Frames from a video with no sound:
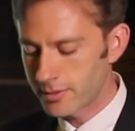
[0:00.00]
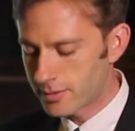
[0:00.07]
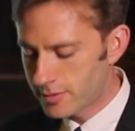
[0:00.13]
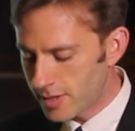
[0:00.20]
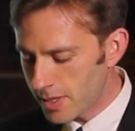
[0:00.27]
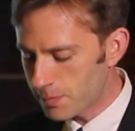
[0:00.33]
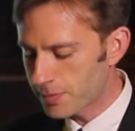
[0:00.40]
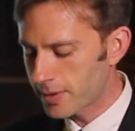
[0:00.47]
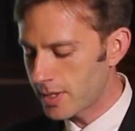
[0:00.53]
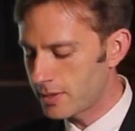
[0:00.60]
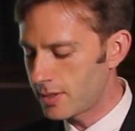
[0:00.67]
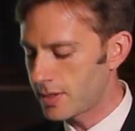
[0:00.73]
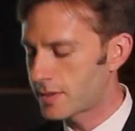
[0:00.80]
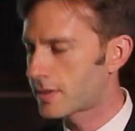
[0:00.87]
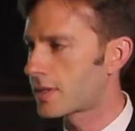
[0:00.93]
and
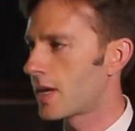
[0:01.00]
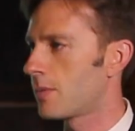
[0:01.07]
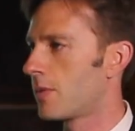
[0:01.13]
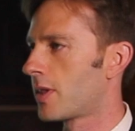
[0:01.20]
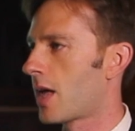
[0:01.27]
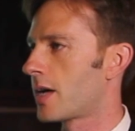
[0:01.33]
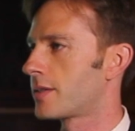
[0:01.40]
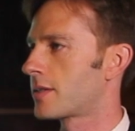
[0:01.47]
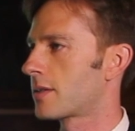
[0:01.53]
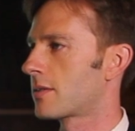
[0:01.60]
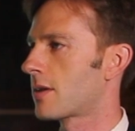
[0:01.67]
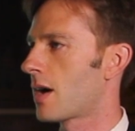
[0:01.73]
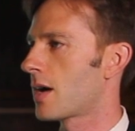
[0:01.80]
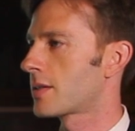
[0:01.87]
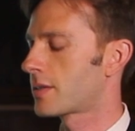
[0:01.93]
deeply
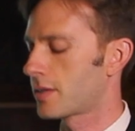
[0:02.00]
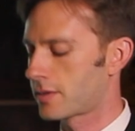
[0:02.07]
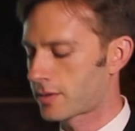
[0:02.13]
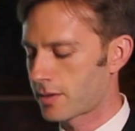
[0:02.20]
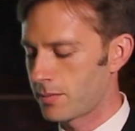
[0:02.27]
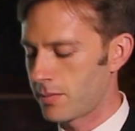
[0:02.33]
destabilizing to us